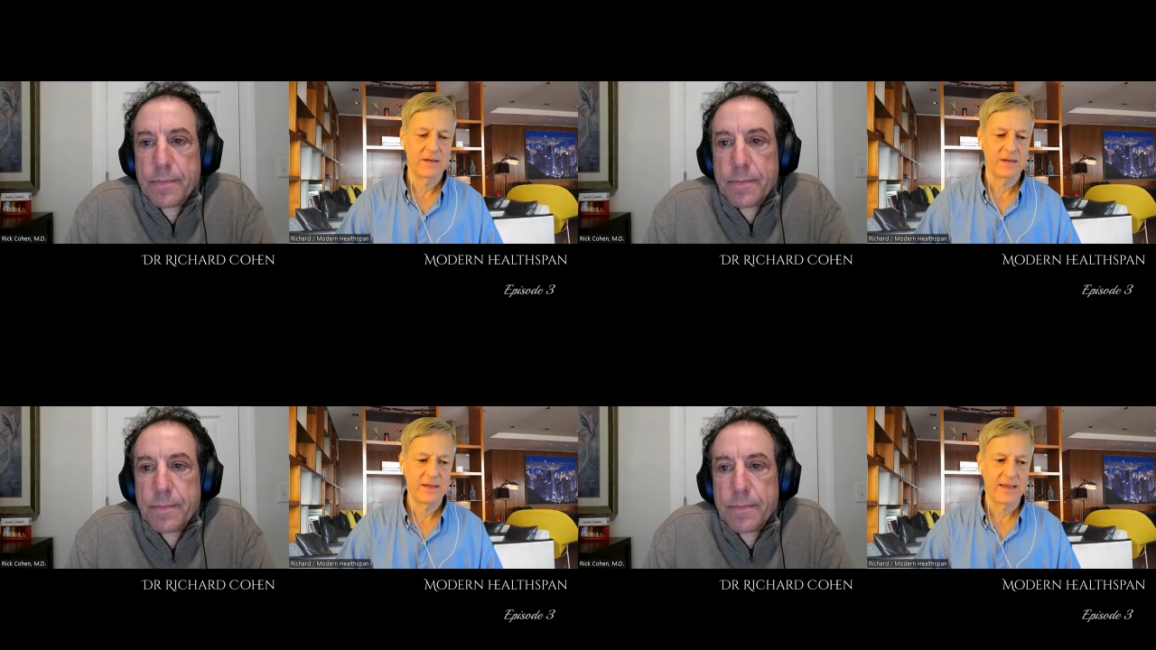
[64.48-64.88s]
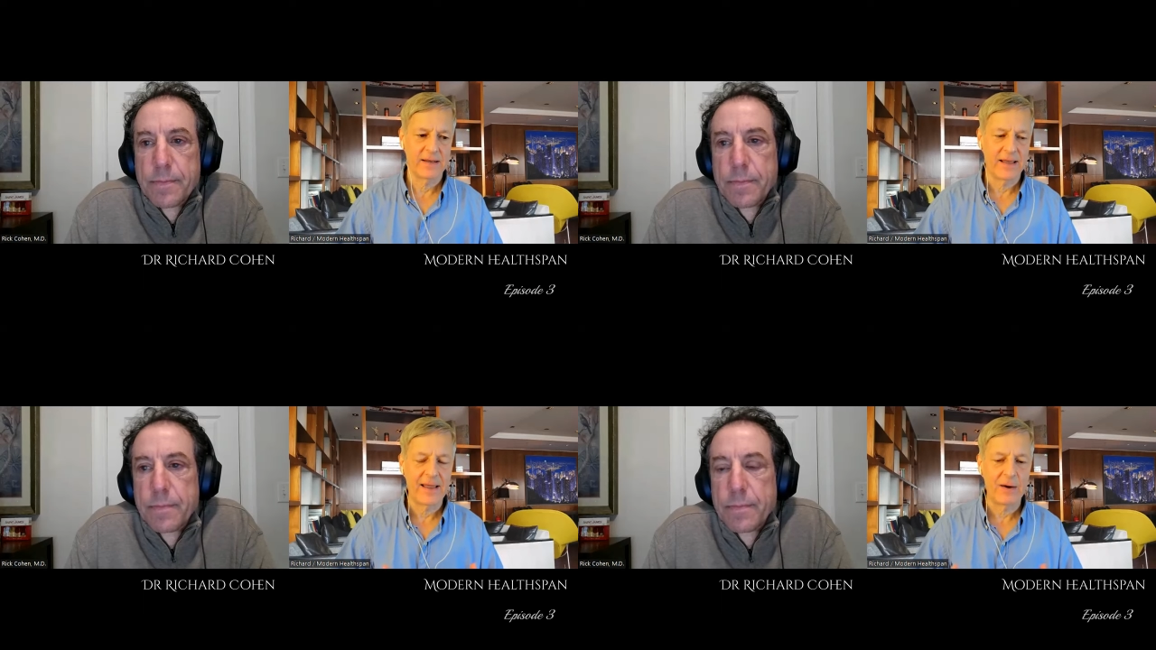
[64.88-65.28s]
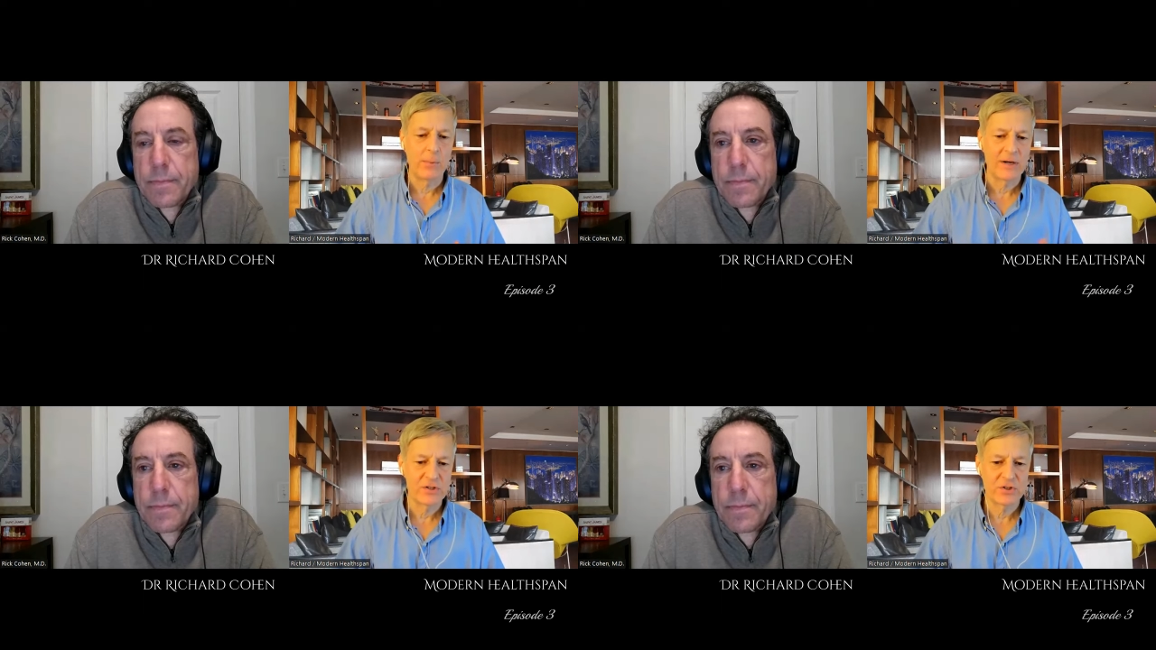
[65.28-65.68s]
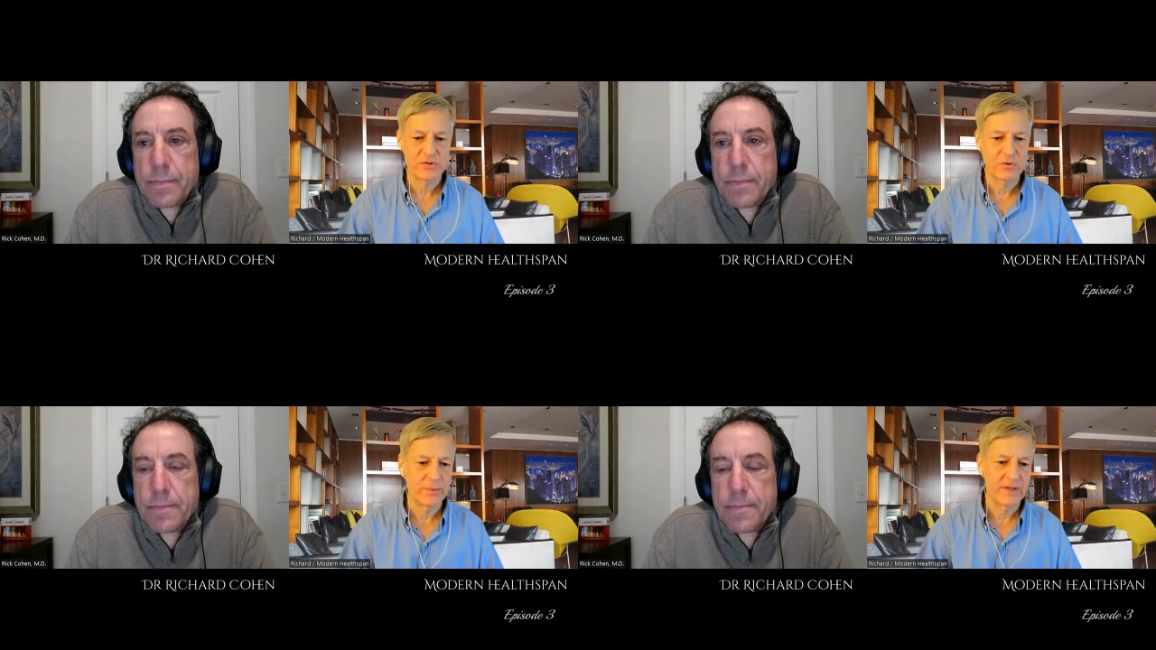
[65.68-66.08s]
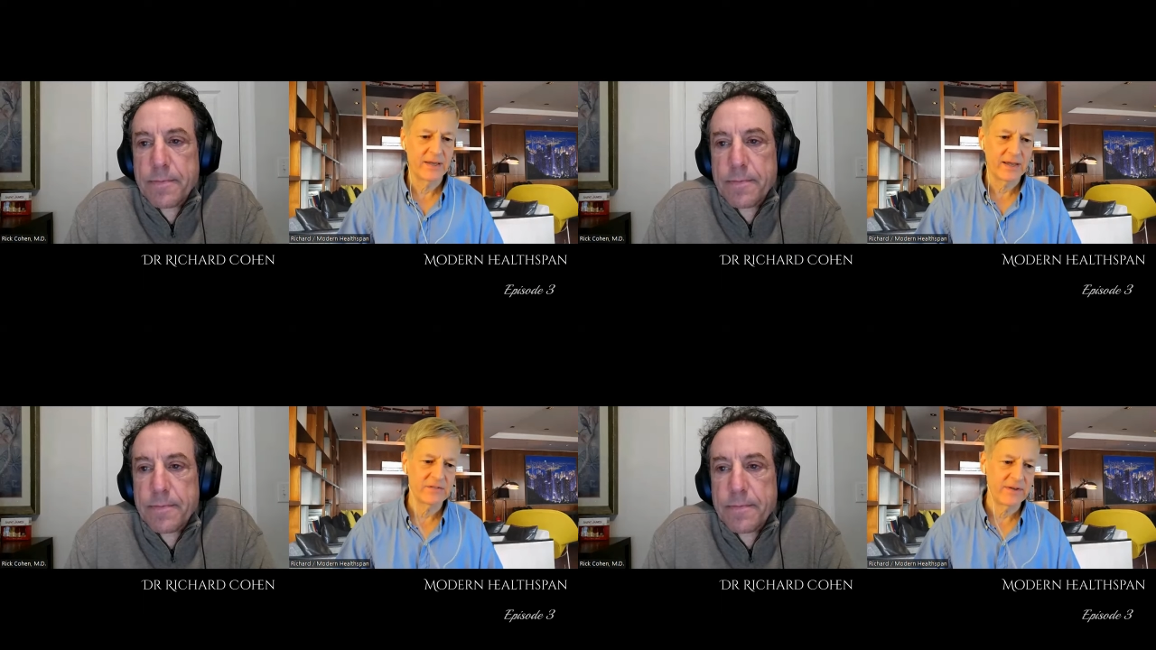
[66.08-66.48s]
Speaker 1: And how much should we
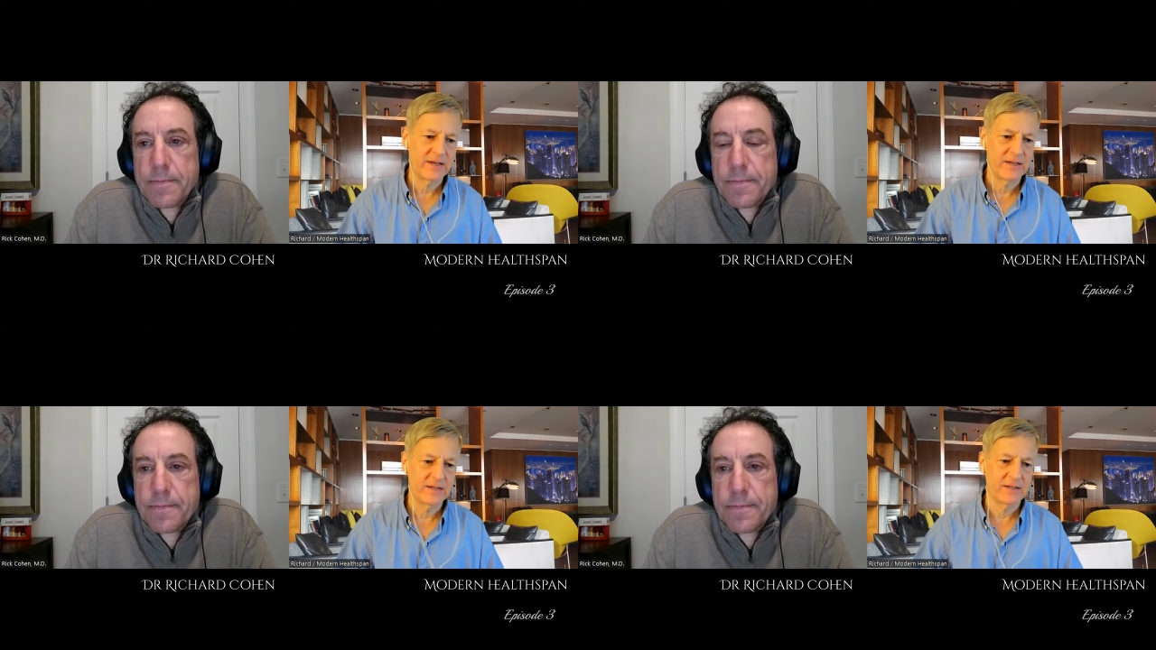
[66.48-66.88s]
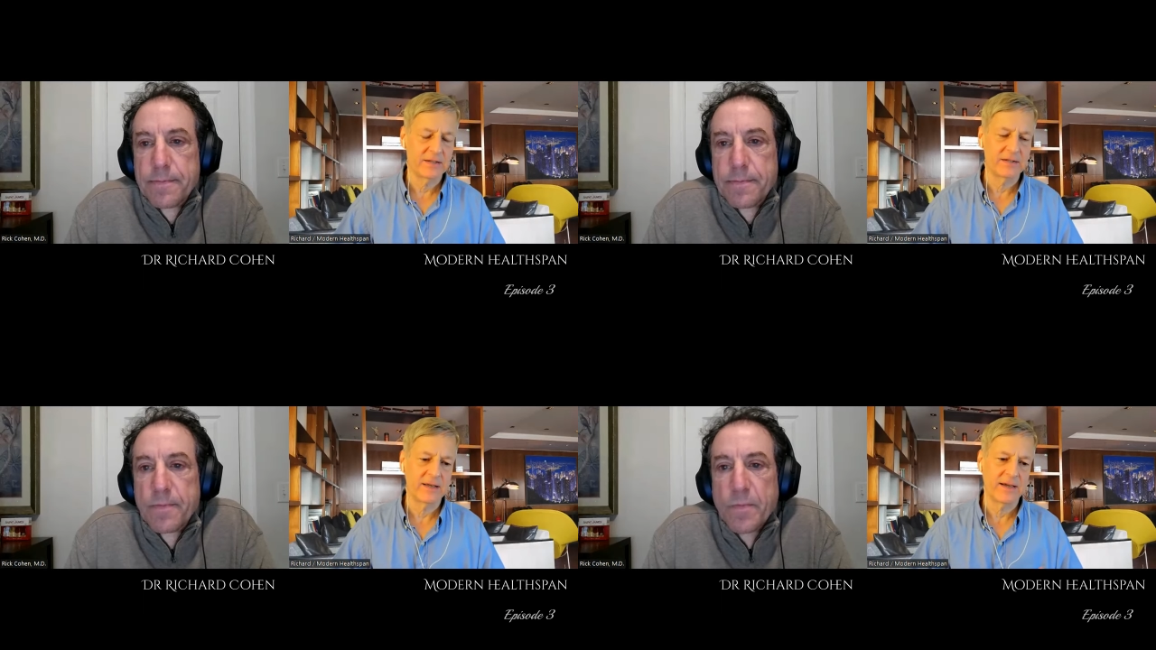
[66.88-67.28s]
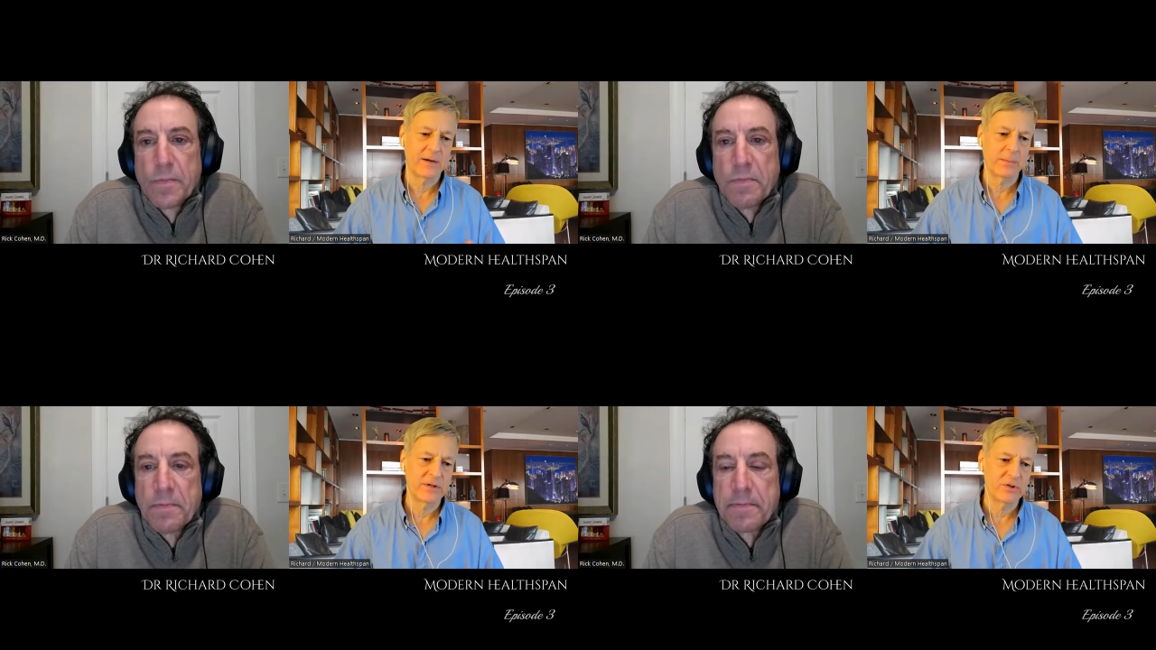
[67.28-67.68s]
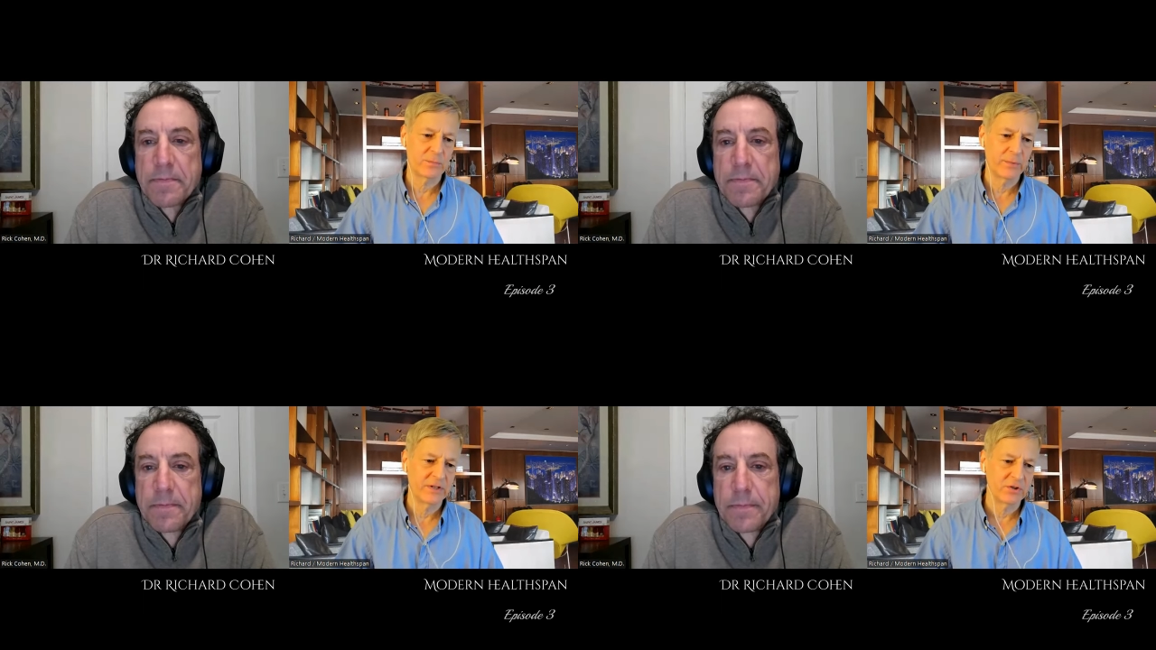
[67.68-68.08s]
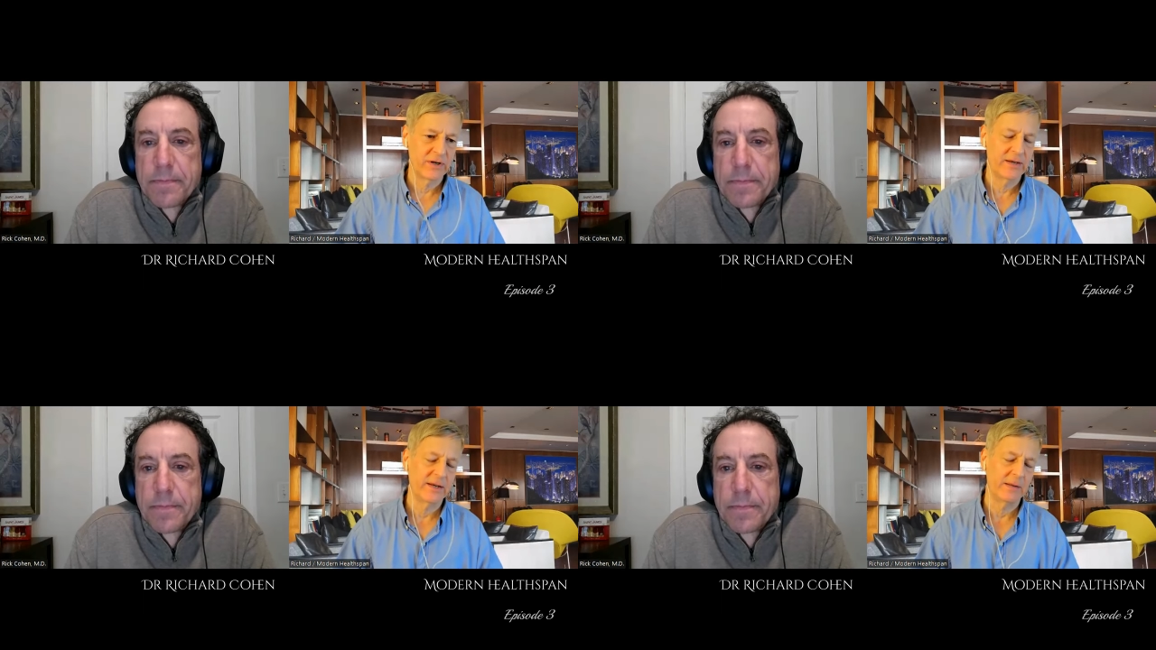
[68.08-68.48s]
activate it, and how much should we try and
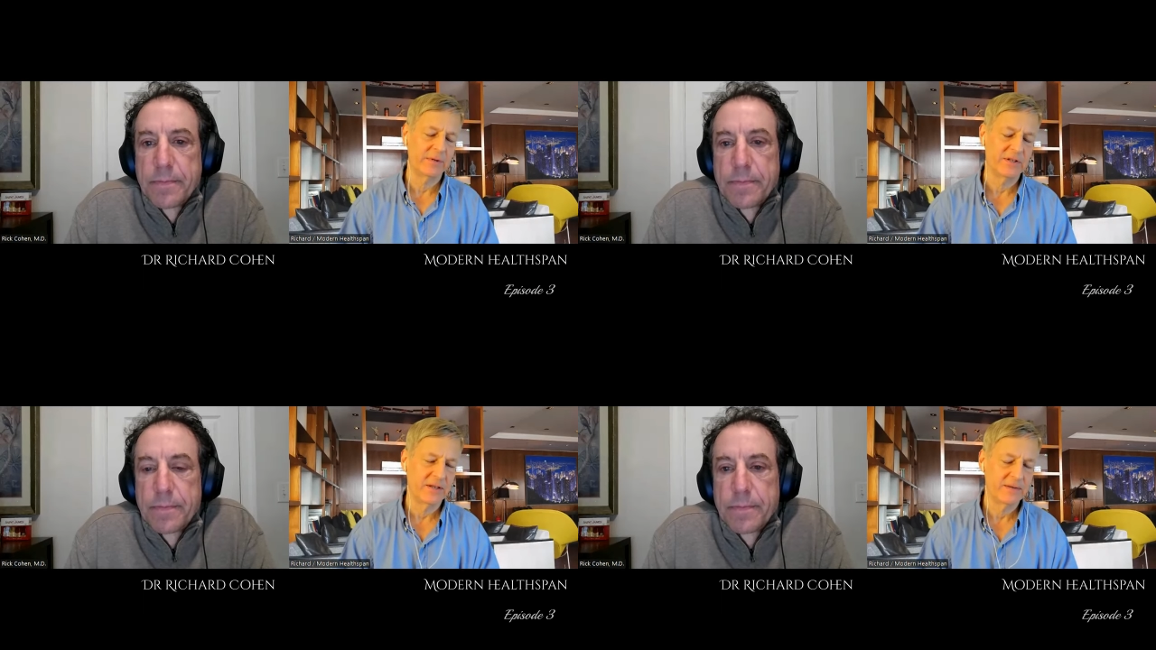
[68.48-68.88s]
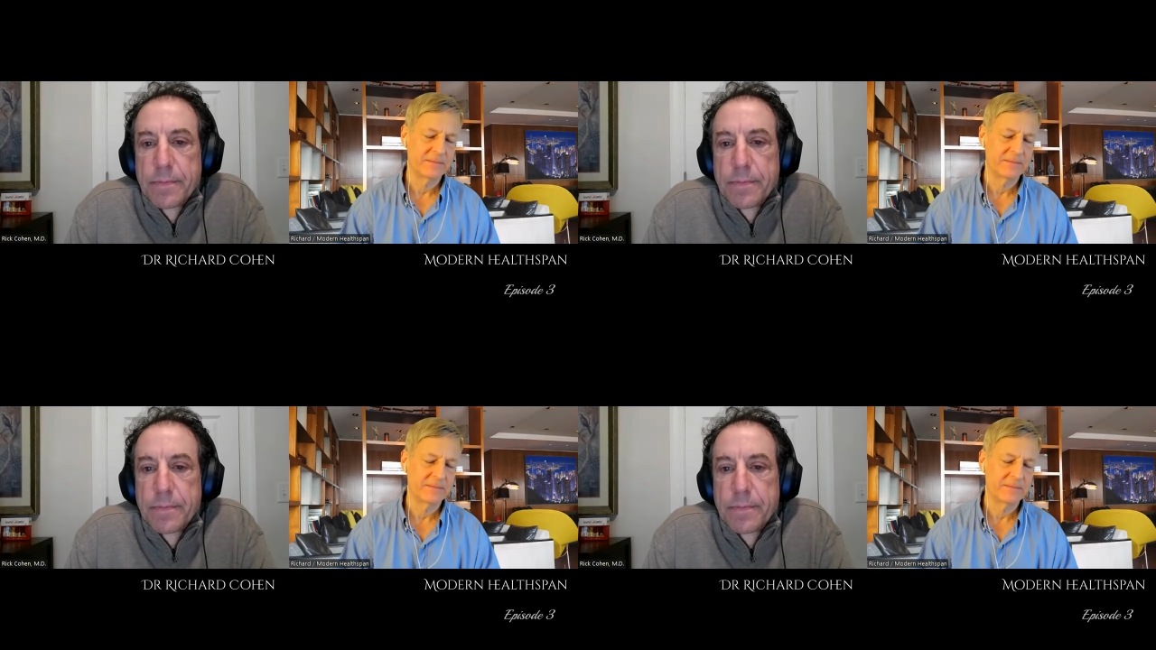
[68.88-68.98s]
inhibit it?